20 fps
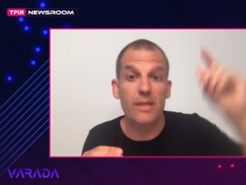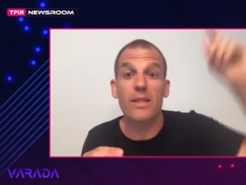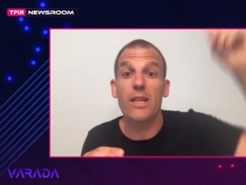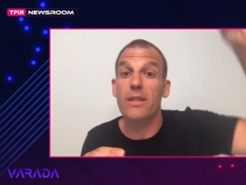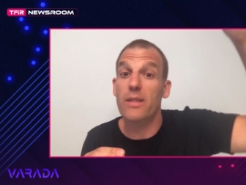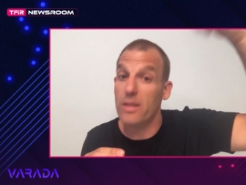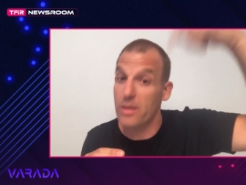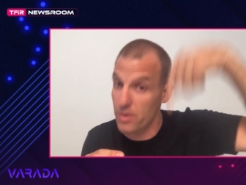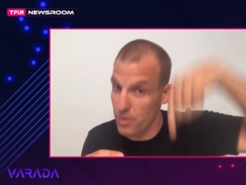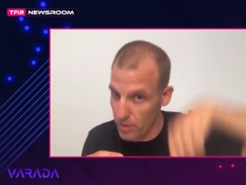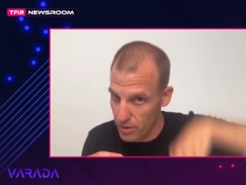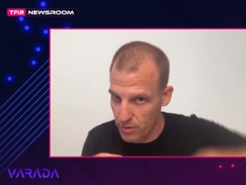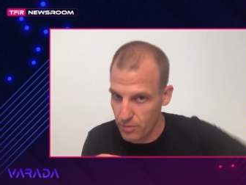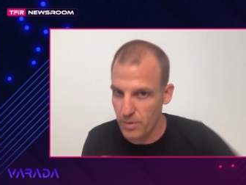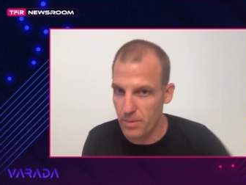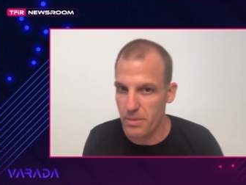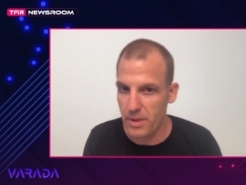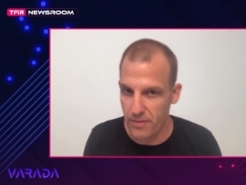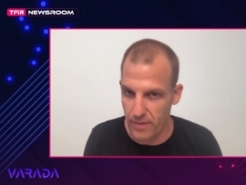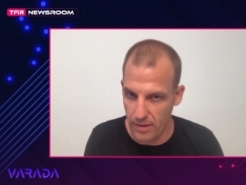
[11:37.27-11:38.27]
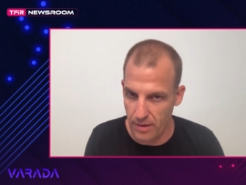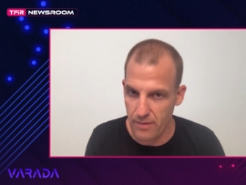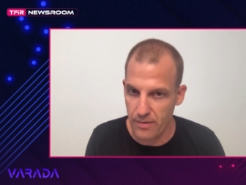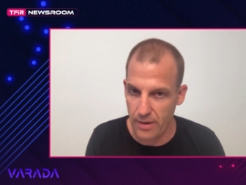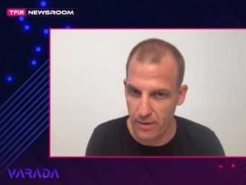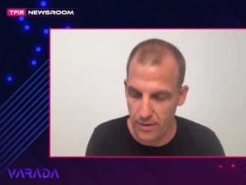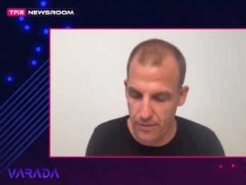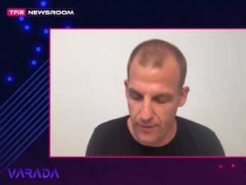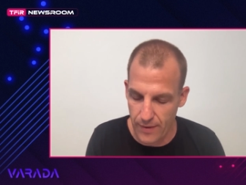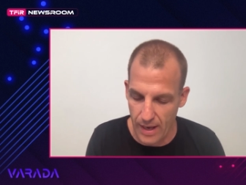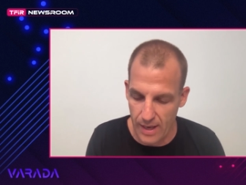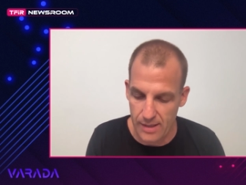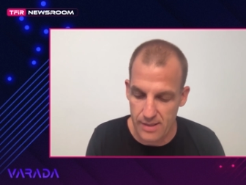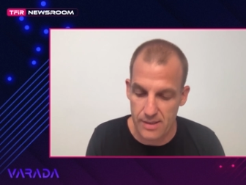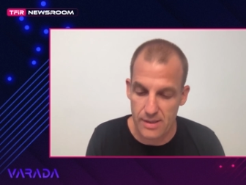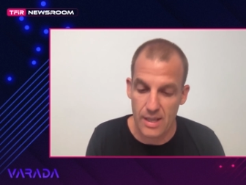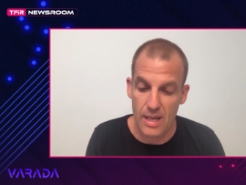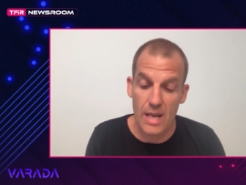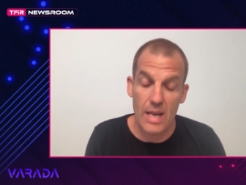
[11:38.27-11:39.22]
And then the search will be very, very fast.